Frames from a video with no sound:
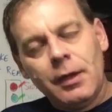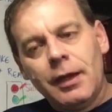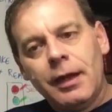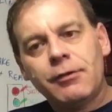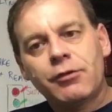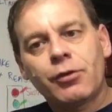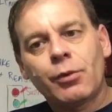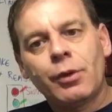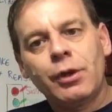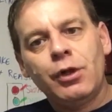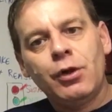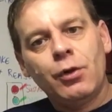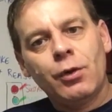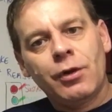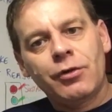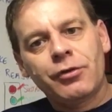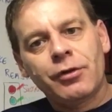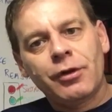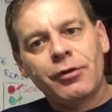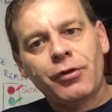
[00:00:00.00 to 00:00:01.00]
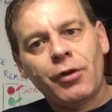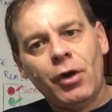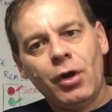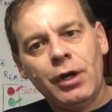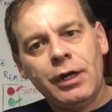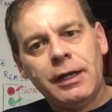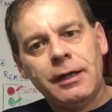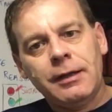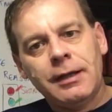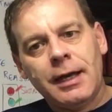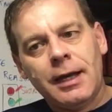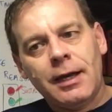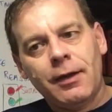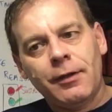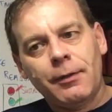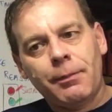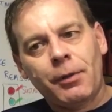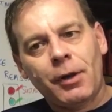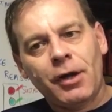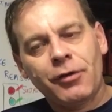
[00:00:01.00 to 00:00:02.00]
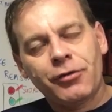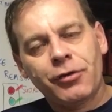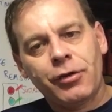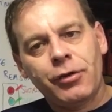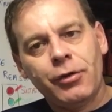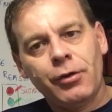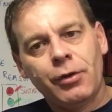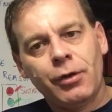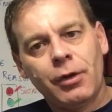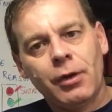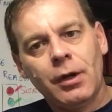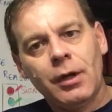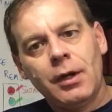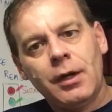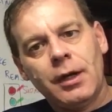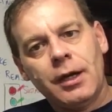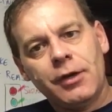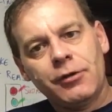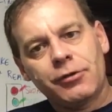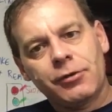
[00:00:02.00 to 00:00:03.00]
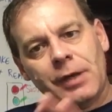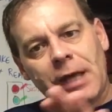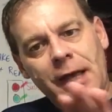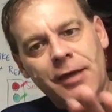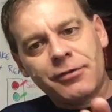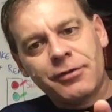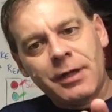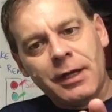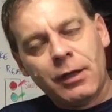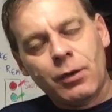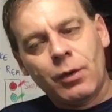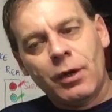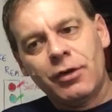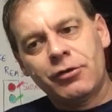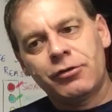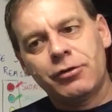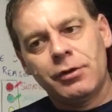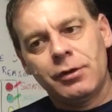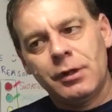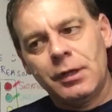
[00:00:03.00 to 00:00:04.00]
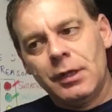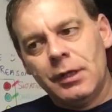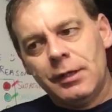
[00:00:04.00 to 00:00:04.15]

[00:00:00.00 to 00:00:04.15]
And so what do you do as an attorney? Now the prosecutor has asked that question.